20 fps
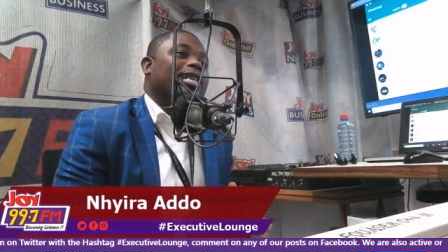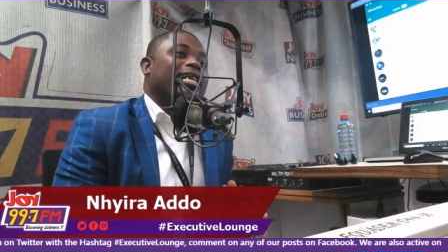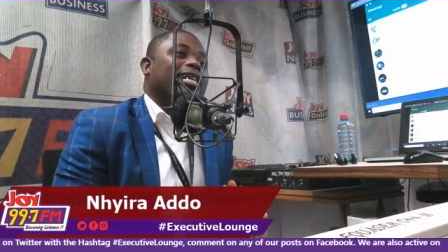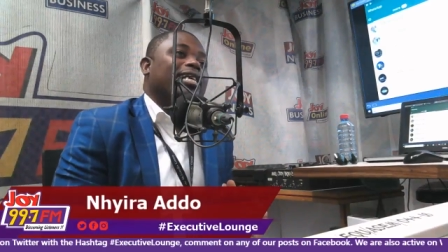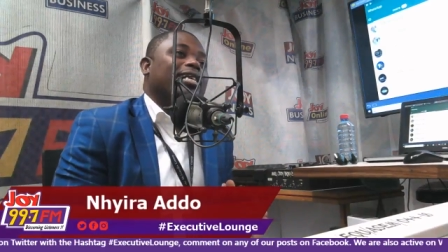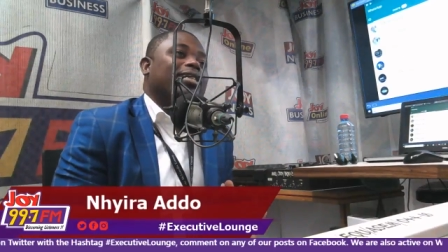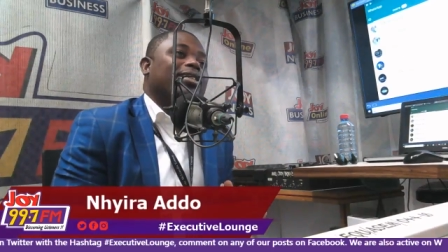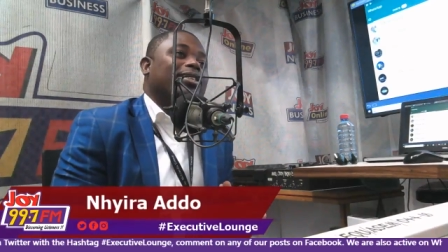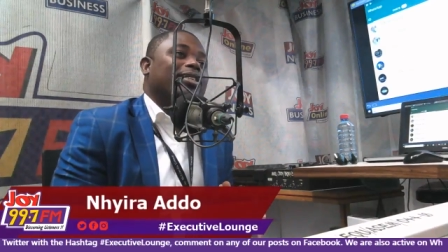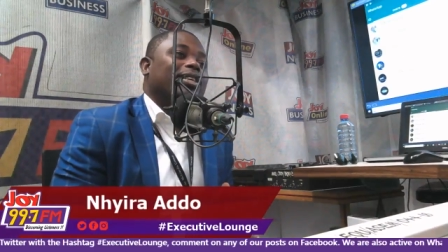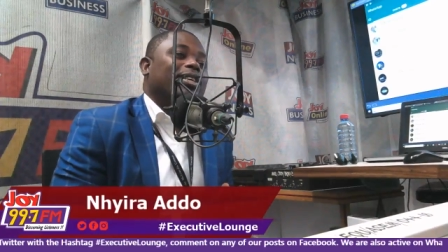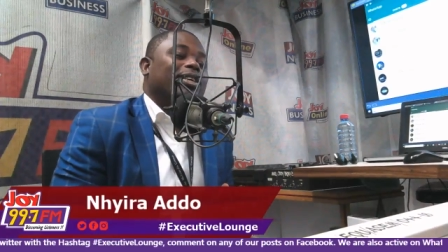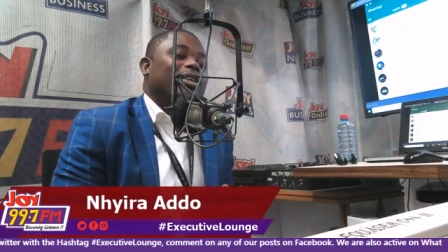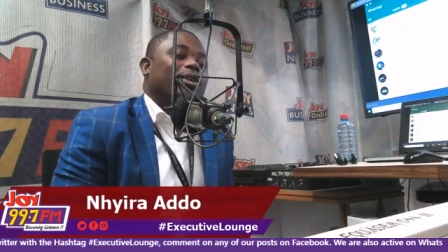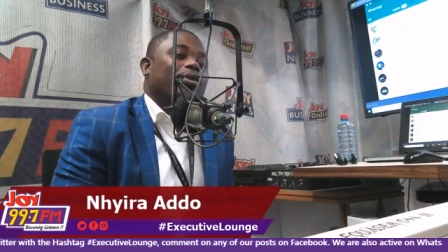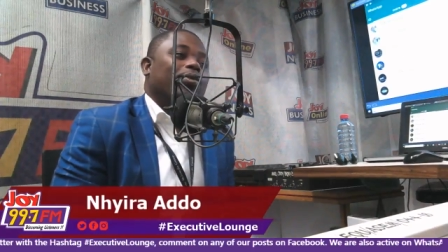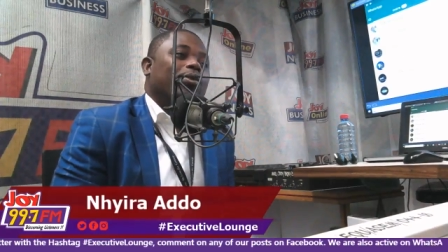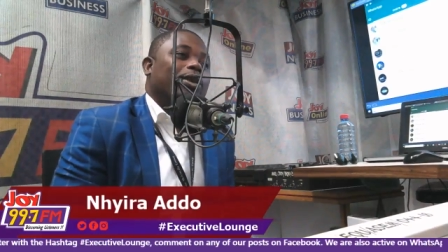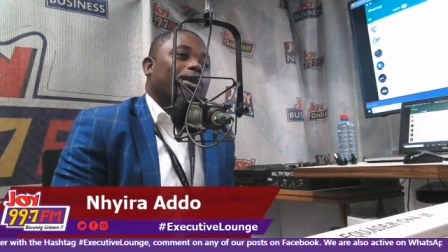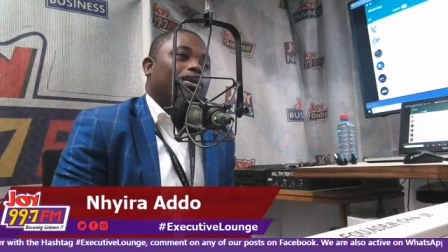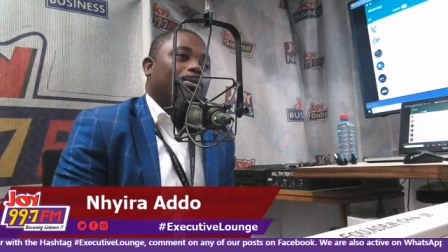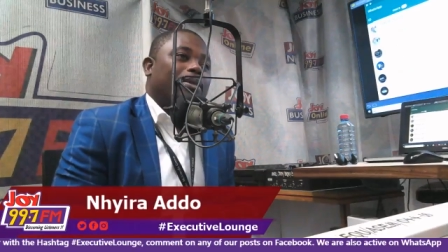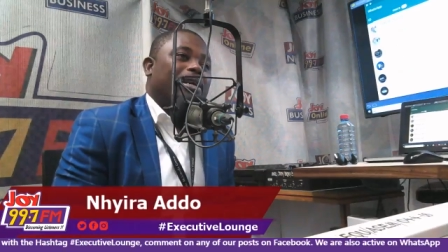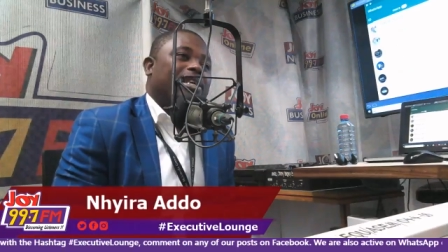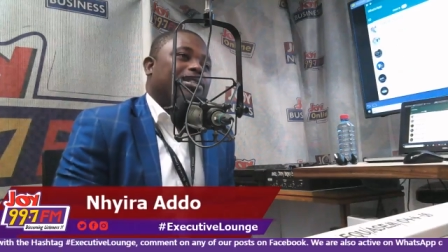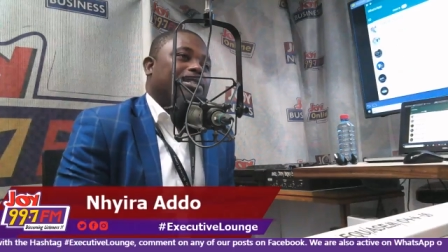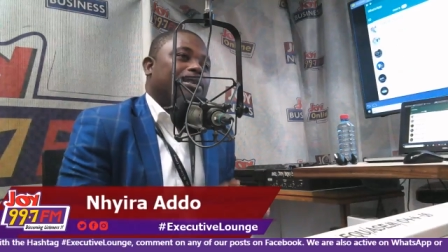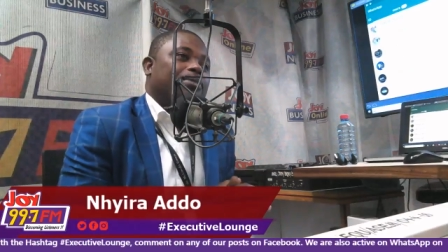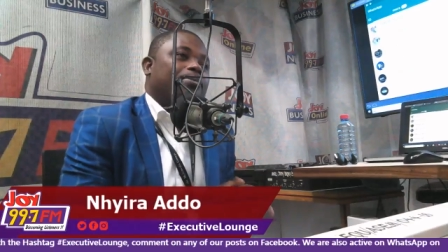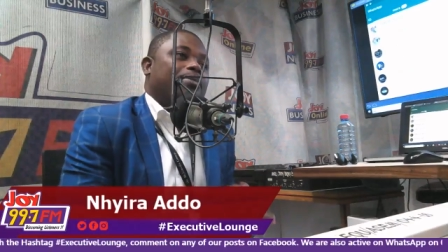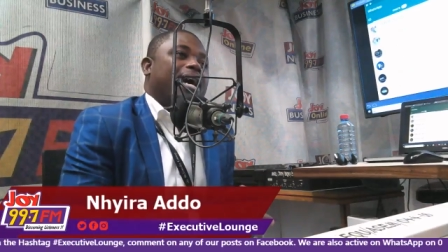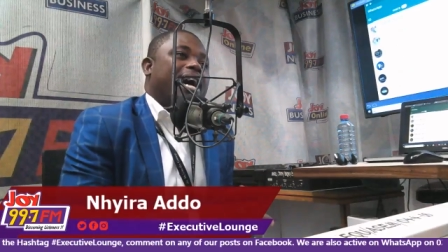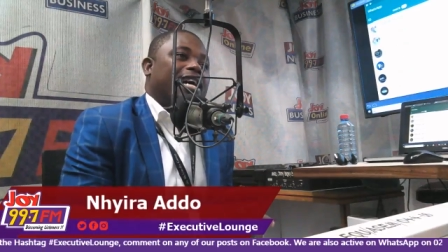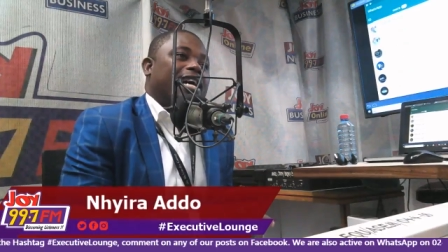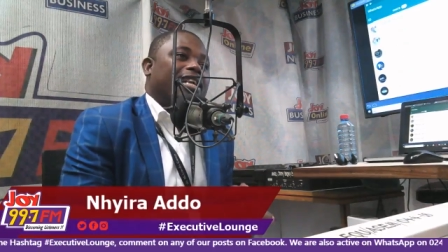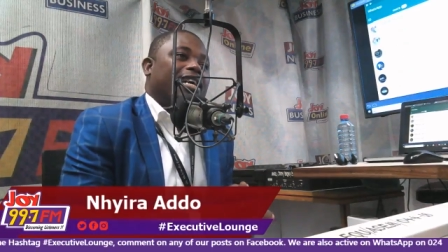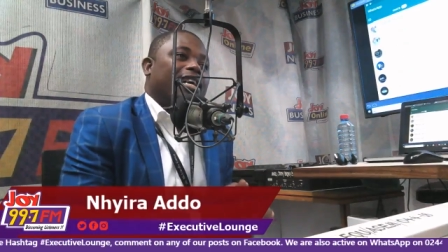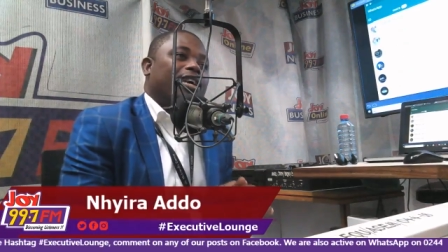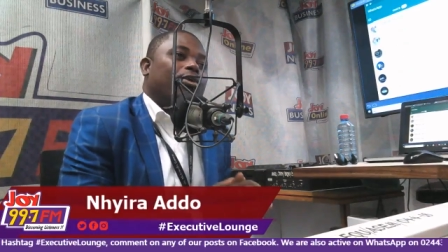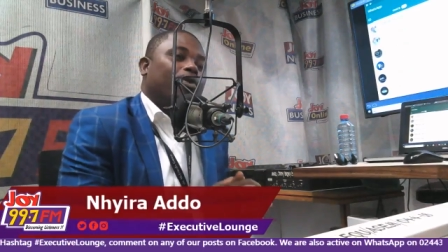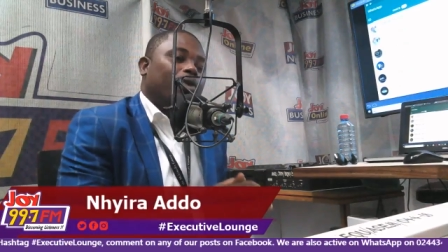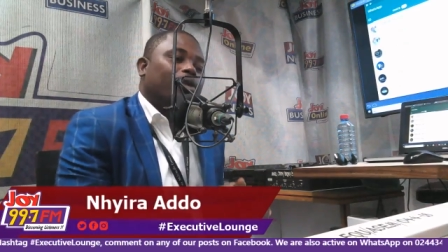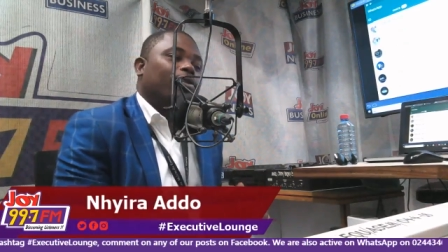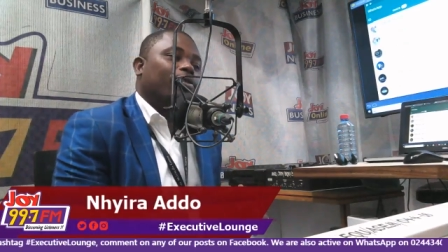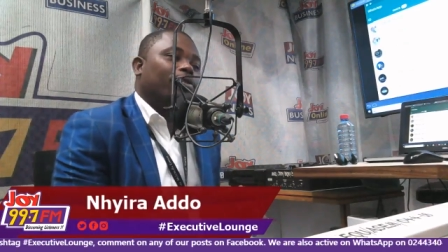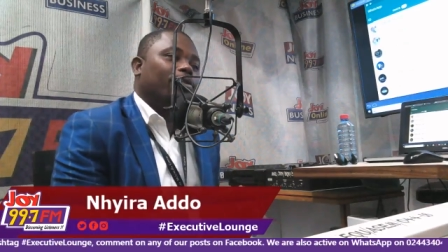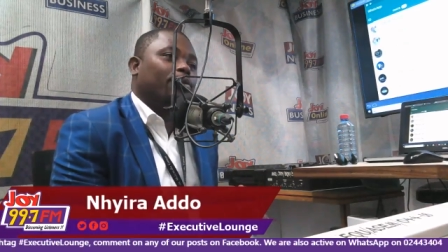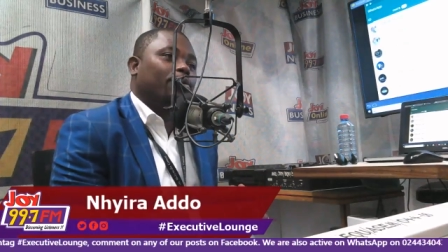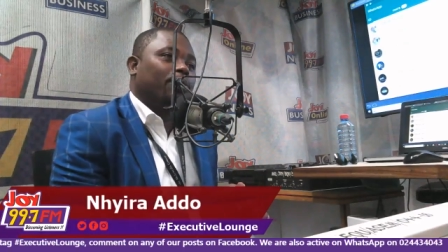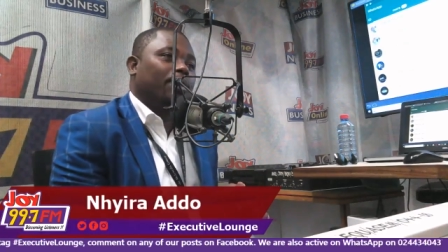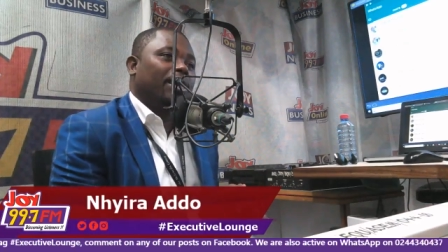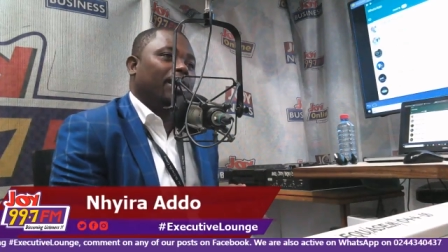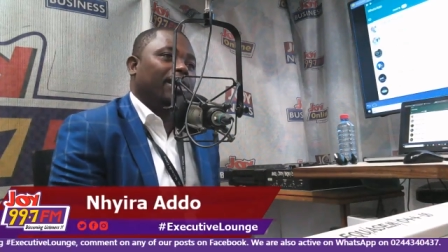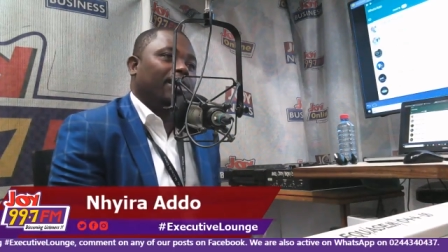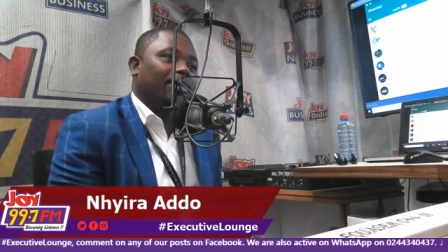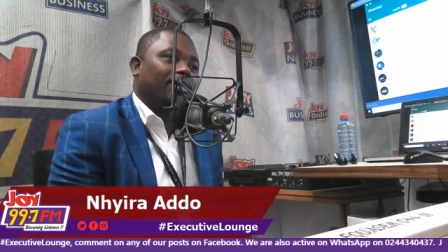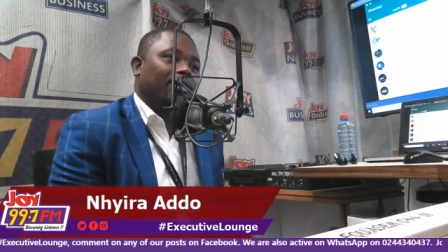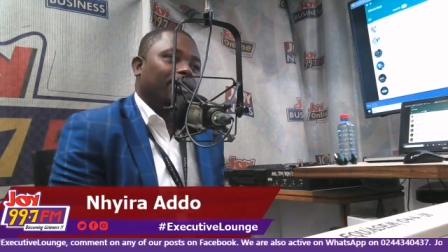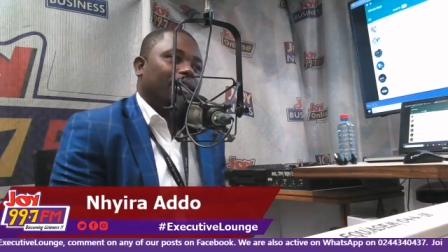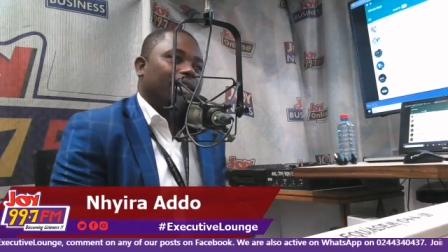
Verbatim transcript: is what makes Japan a wonderful place